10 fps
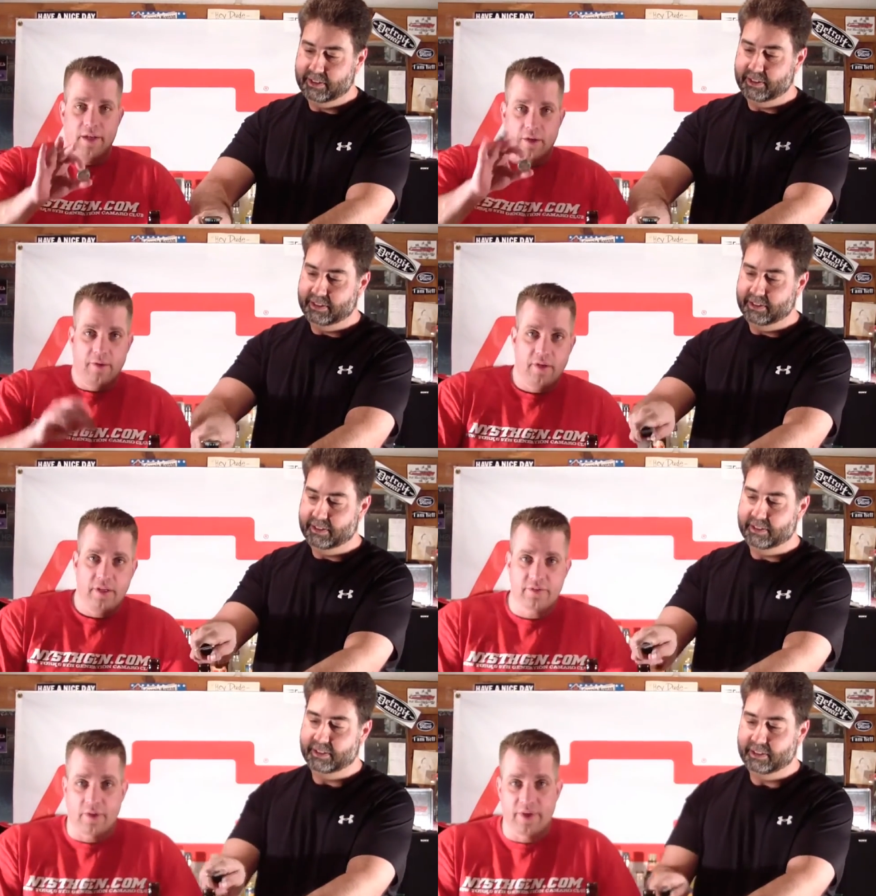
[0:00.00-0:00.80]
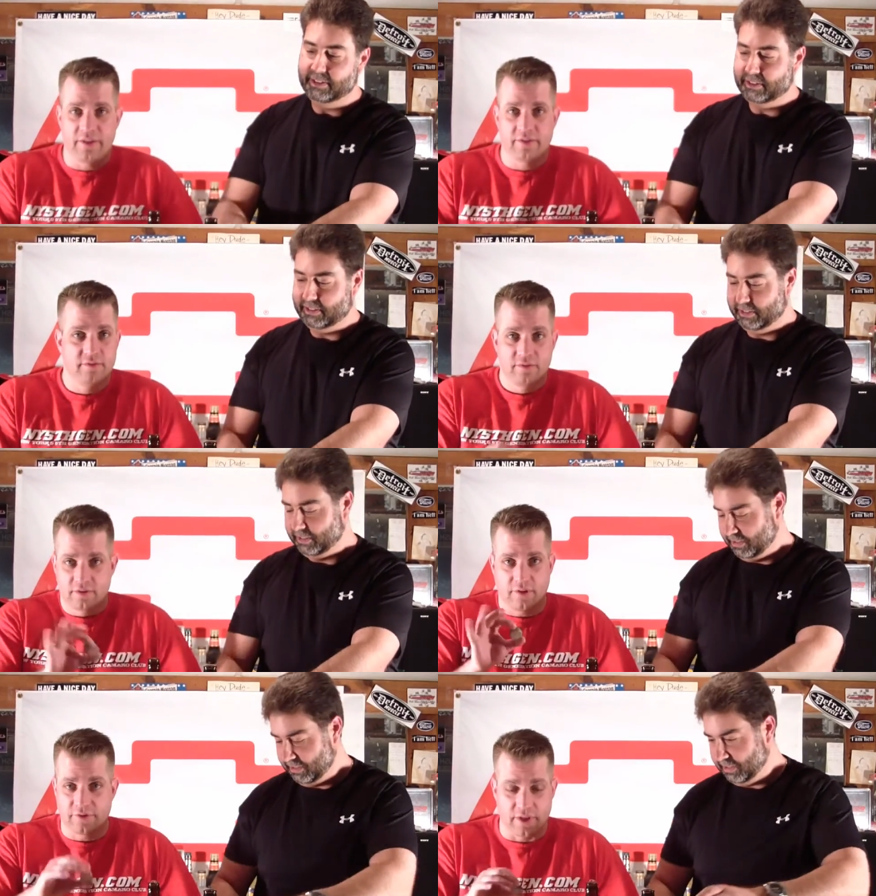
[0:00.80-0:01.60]
Speaker 1: And all, as always,
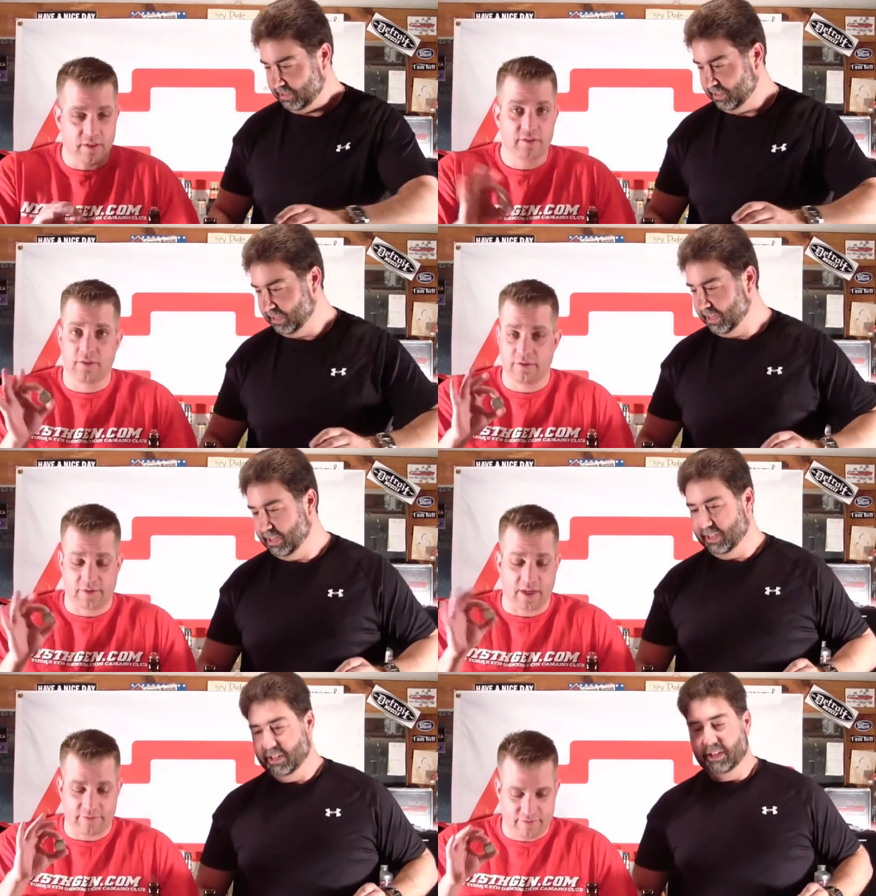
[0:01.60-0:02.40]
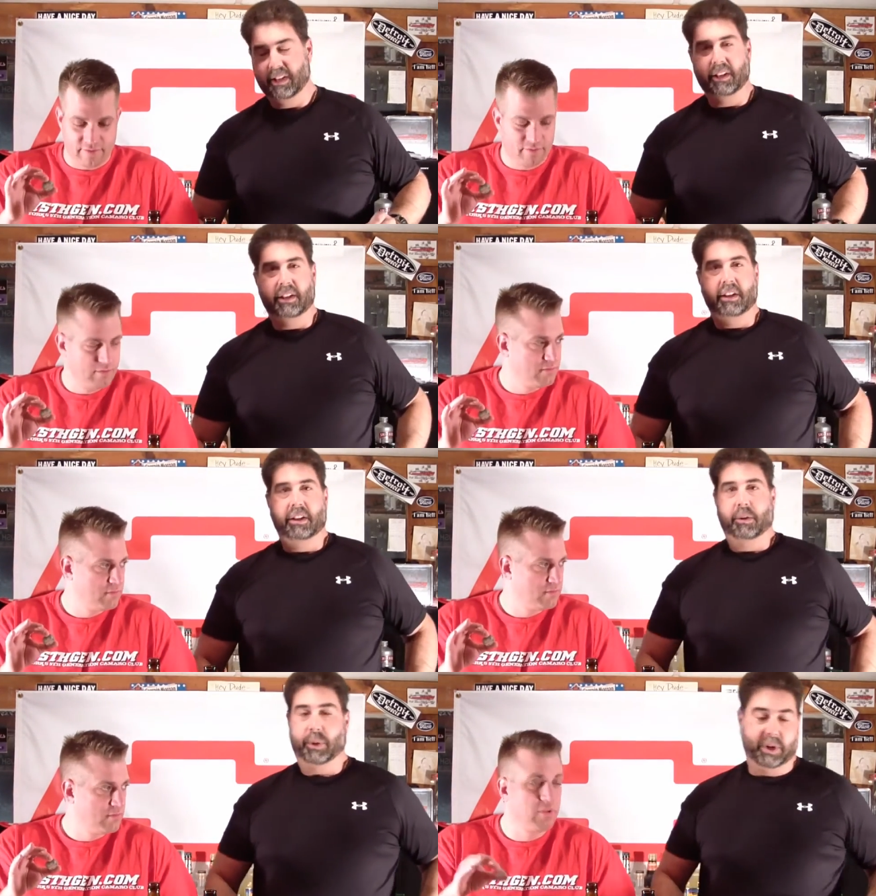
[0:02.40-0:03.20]
don't drink, don't drive.
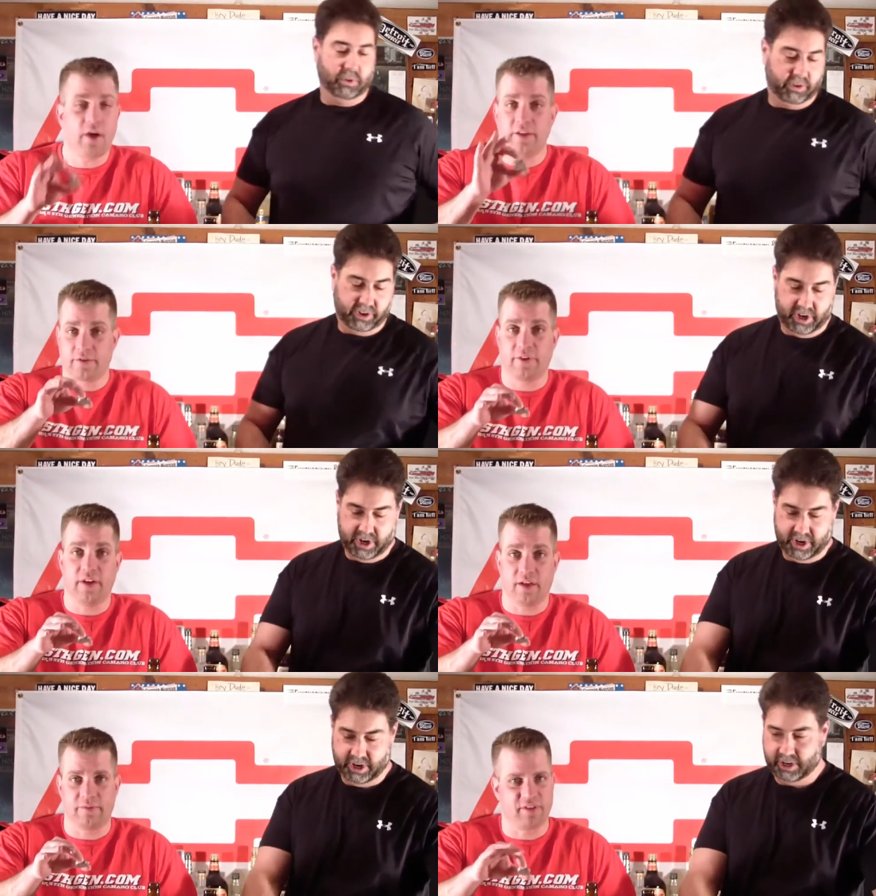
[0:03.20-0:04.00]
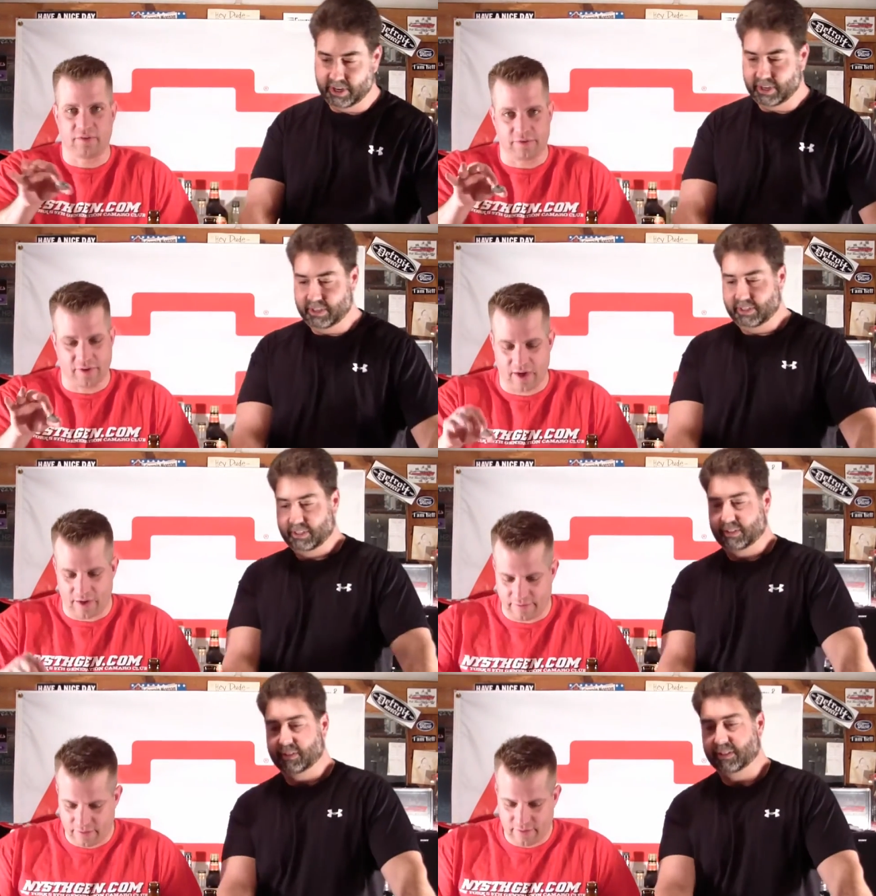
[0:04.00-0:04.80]
We don't. Go ahead and drink, but just don't
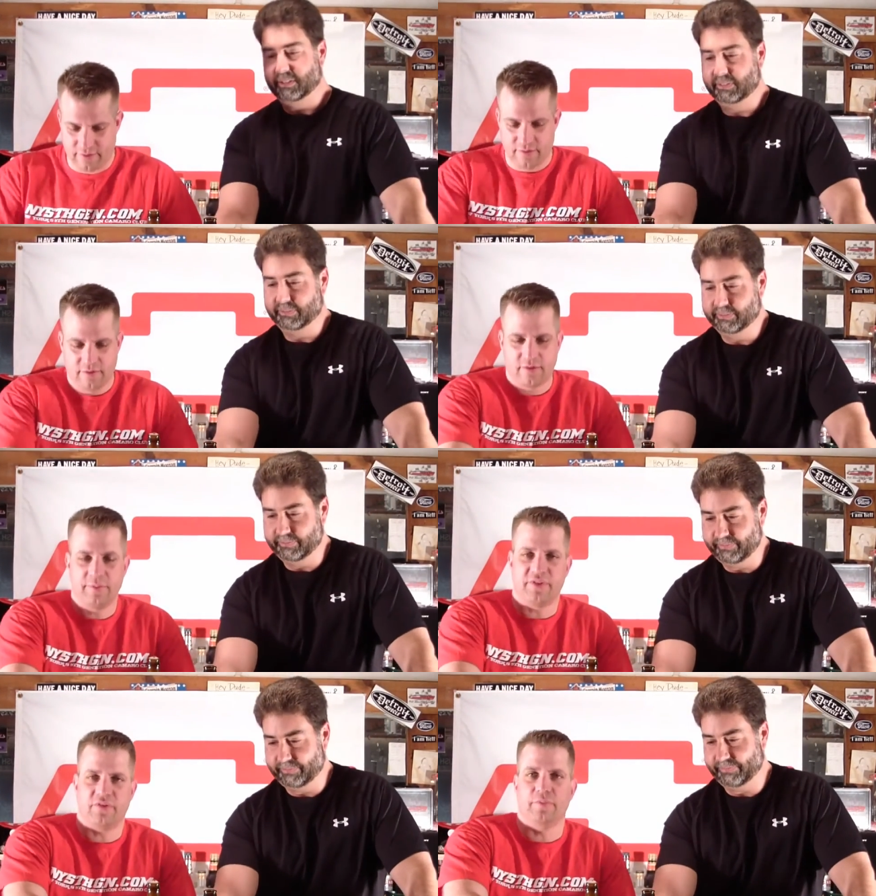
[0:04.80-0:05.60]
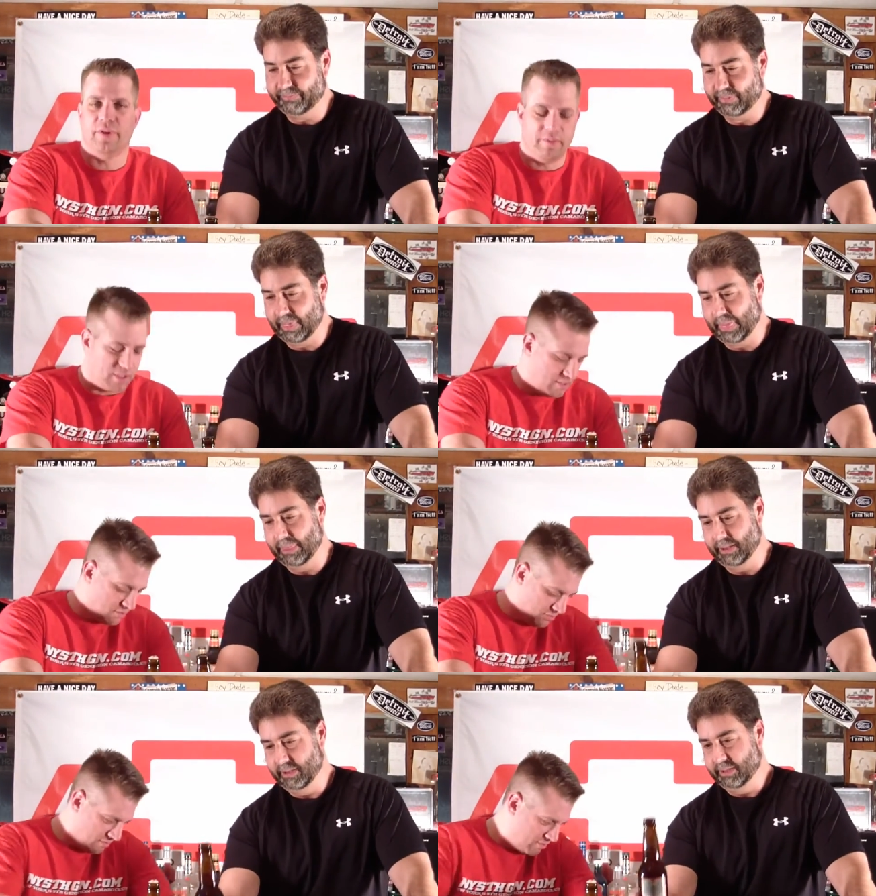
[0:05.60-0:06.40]
drive. Be stupid about
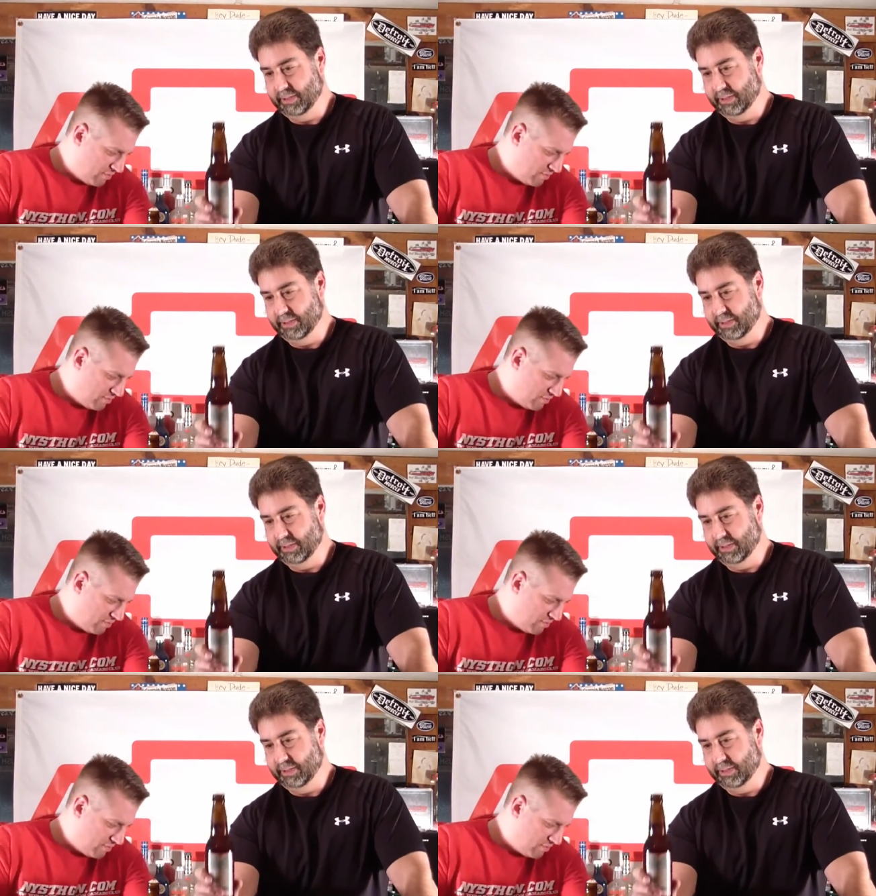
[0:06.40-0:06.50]
it.